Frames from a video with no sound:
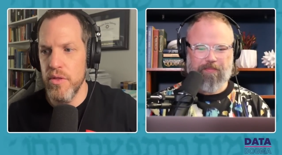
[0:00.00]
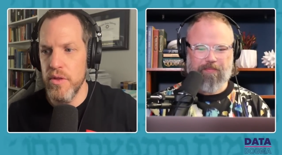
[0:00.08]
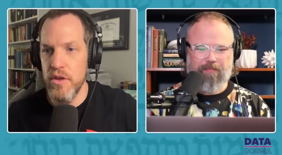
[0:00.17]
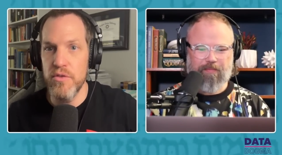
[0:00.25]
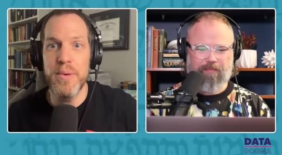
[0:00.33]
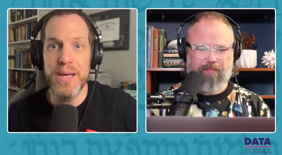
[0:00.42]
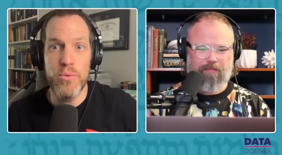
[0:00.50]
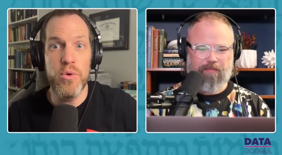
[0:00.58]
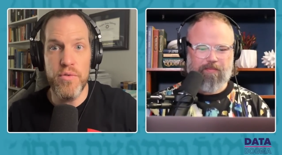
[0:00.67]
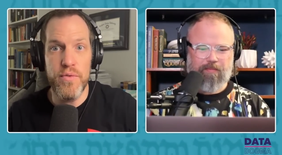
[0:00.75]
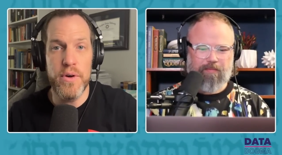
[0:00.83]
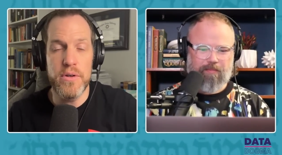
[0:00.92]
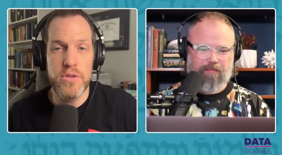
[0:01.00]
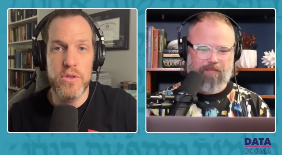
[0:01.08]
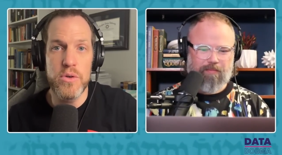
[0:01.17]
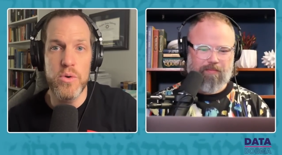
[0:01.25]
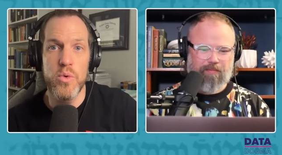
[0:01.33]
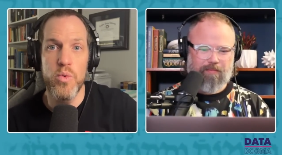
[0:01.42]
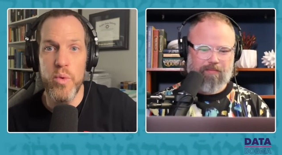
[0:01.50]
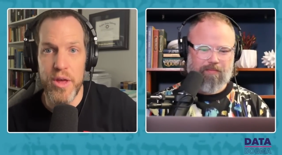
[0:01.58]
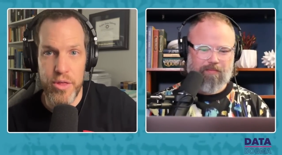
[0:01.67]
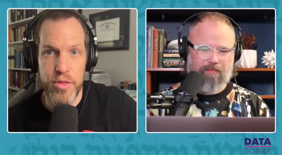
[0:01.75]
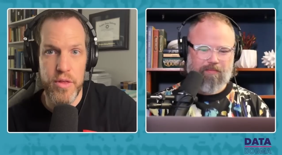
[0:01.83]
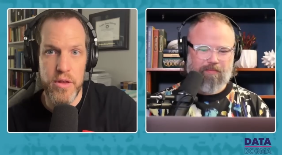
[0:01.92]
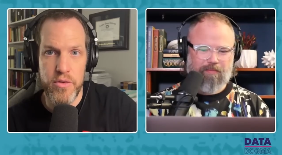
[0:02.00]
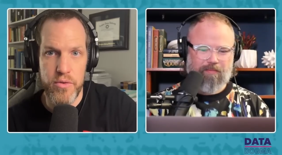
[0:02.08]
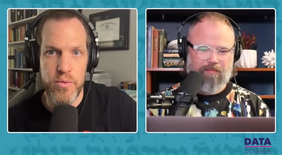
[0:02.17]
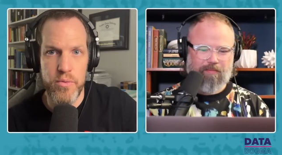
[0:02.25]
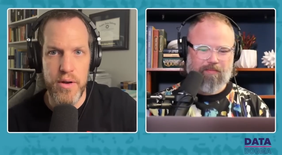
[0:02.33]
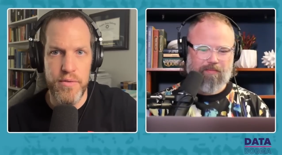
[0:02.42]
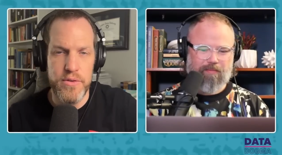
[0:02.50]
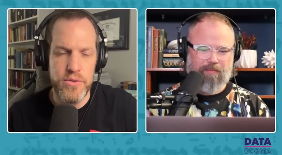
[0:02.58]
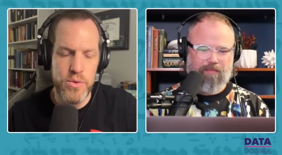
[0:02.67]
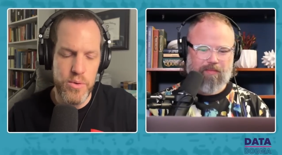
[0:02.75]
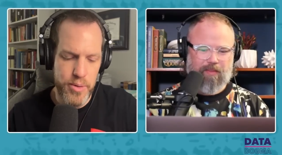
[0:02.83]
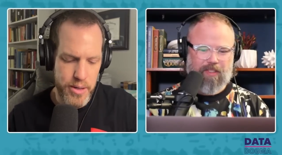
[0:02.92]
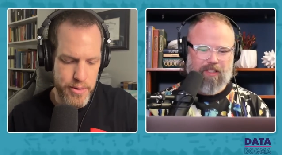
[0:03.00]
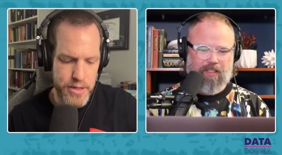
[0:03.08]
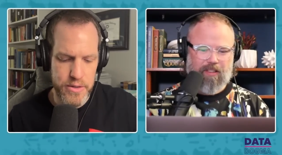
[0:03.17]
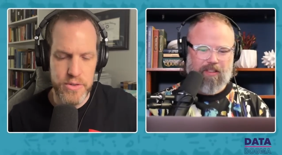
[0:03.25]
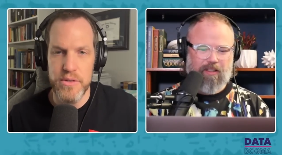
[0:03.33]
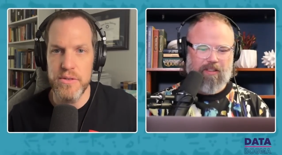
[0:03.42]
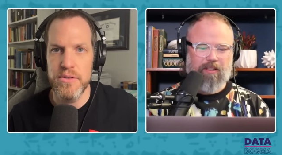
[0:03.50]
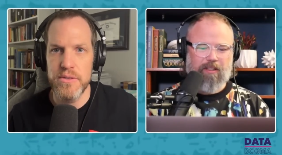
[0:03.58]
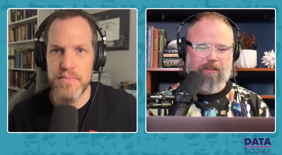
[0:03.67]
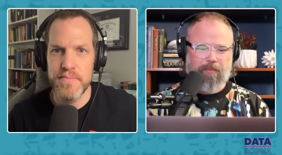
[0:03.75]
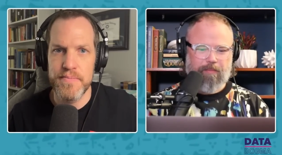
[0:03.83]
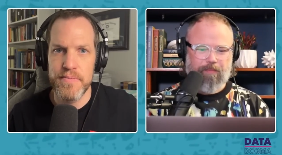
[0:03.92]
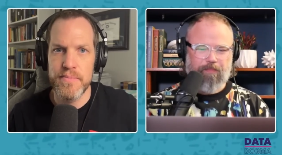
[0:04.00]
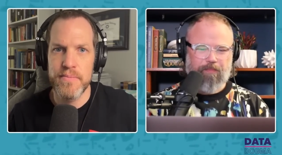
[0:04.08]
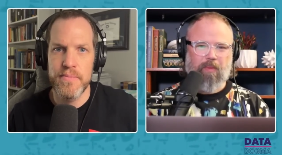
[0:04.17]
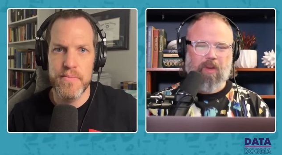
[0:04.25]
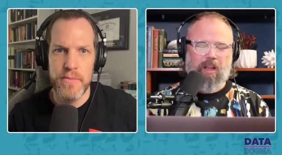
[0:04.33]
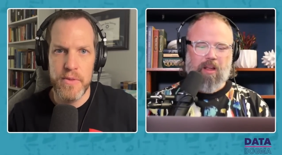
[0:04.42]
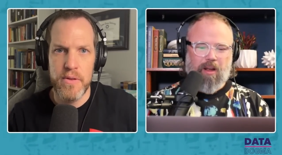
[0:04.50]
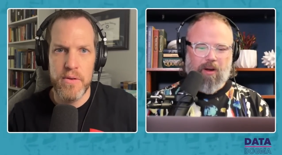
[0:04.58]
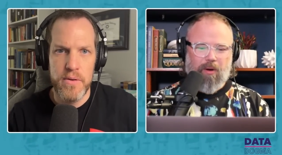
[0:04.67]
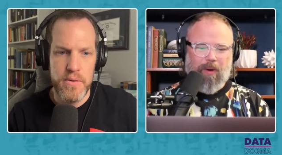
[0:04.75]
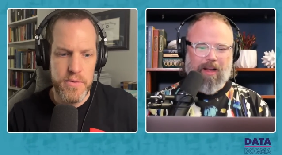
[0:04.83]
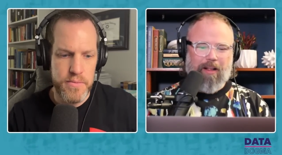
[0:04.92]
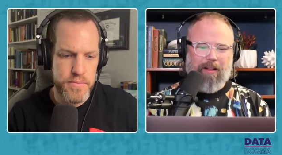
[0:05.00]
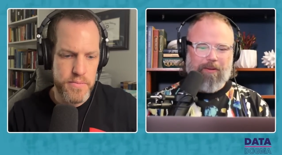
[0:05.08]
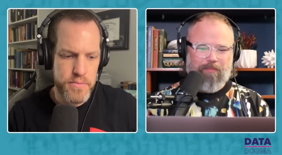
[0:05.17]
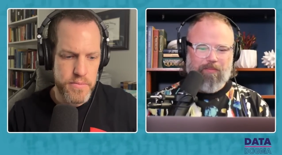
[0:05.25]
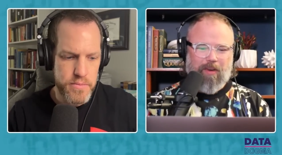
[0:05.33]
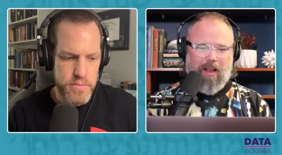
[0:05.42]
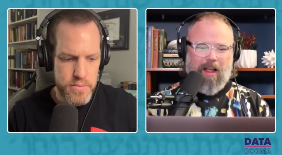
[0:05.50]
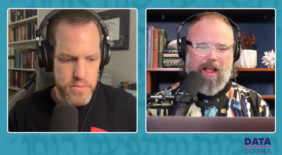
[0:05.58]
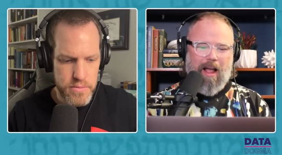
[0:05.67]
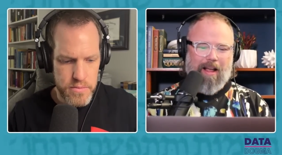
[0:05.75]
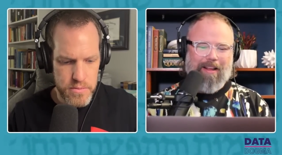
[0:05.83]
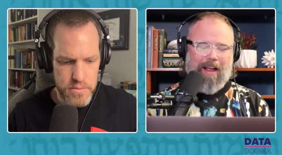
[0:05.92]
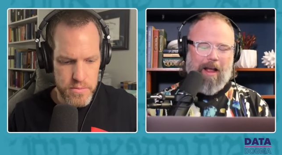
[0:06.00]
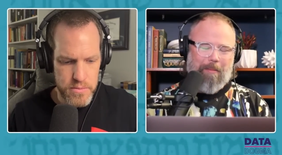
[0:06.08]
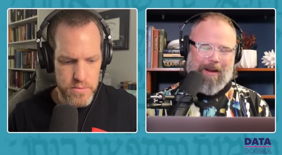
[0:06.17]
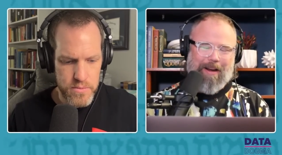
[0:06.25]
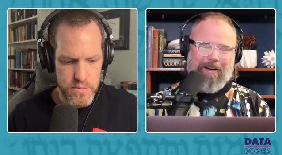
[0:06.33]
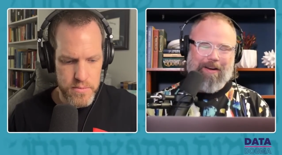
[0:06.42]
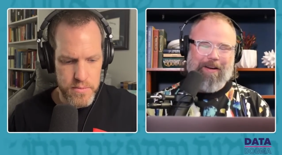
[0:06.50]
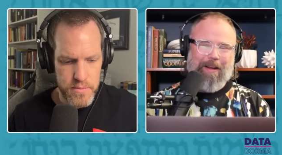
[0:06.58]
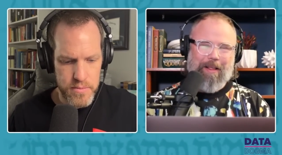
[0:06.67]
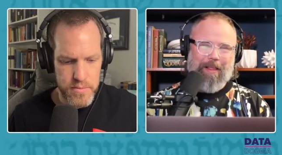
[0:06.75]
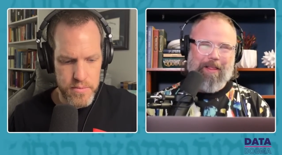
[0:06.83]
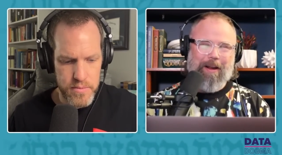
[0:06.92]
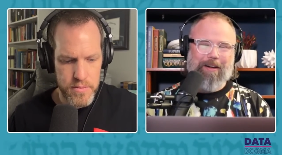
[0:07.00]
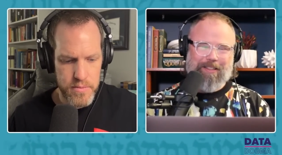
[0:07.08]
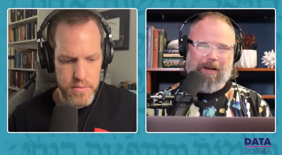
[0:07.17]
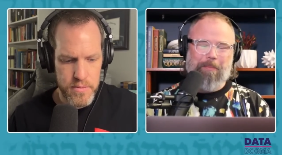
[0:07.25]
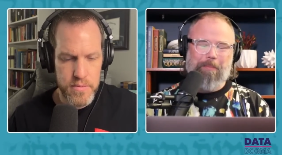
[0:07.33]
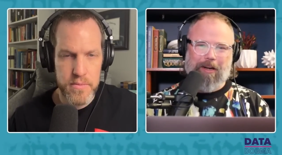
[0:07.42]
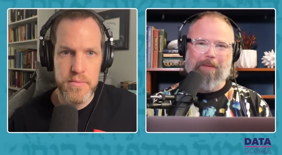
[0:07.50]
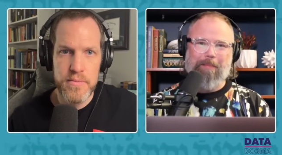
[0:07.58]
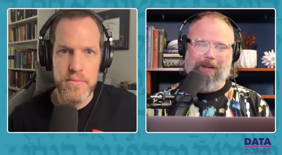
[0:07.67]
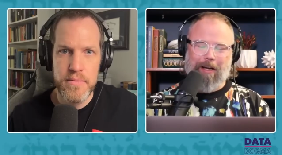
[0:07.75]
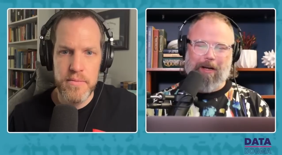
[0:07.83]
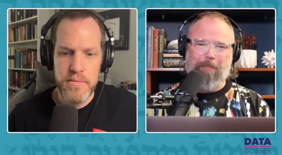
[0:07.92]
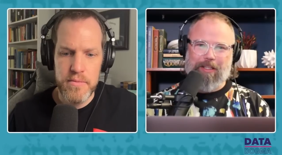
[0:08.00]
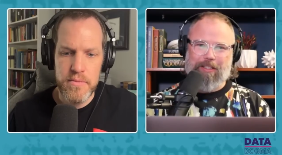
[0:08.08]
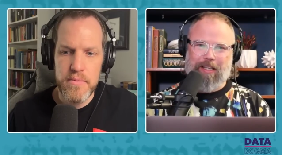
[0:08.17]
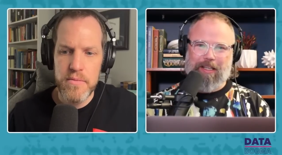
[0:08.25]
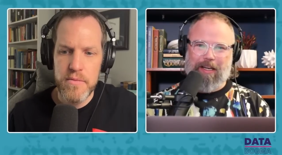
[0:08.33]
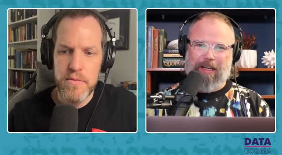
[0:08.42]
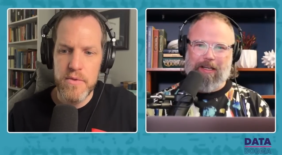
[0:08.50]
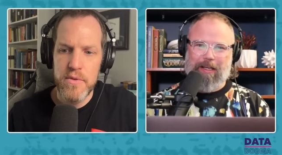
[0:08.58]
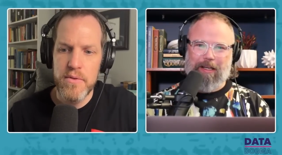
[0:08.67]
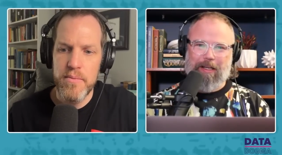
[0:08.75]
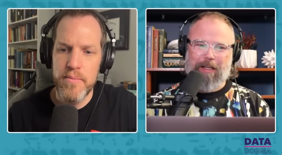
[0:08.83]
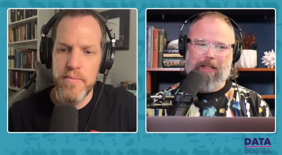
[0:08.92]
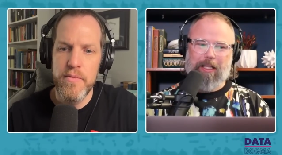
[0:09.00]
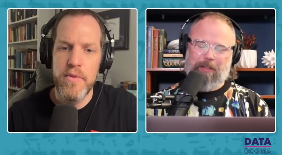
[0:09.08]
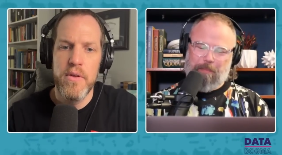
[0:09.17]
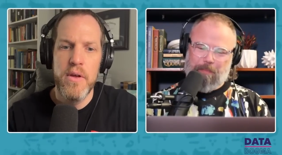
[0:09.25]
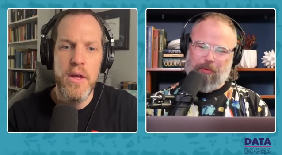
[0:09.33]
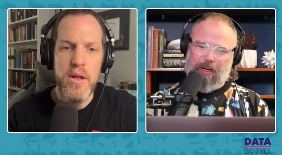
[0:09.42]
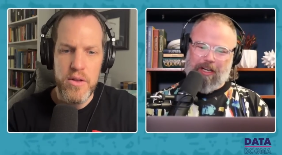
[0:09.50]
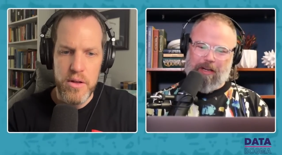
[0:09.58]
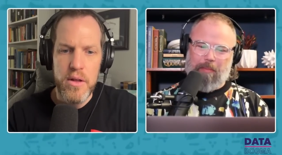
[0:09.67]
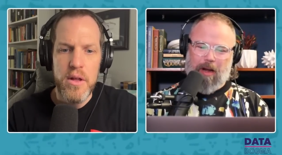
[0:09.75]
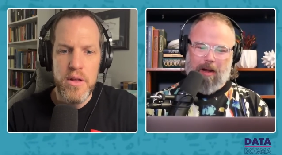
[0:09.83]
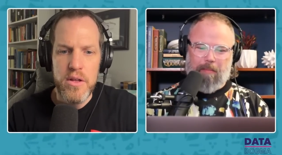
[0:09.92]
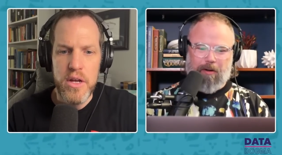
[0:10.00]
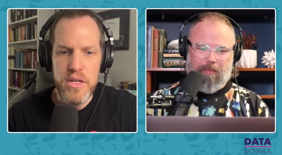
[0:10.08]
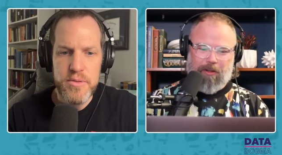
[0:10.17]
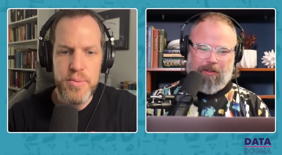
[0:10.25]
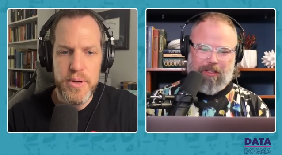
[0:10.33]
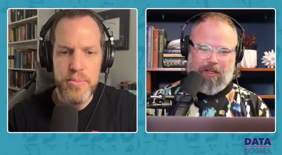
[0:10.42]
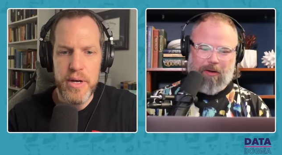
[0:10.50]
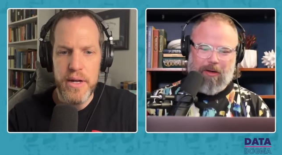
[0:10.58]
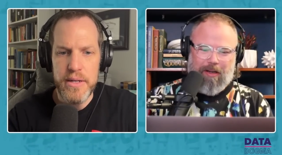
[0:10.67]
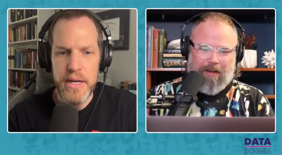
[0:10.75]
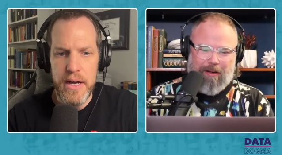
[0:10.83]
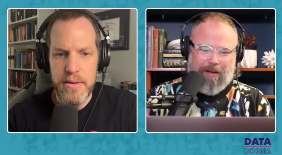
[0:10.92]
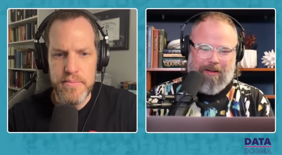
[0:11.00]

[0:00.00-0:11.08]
Speaker 1: is being referred to with this reference to abominations. Well, I
Speaker 2: I mean, there's something coming up that's uh that's pretty abominable. It's pretty so, bad, yeah.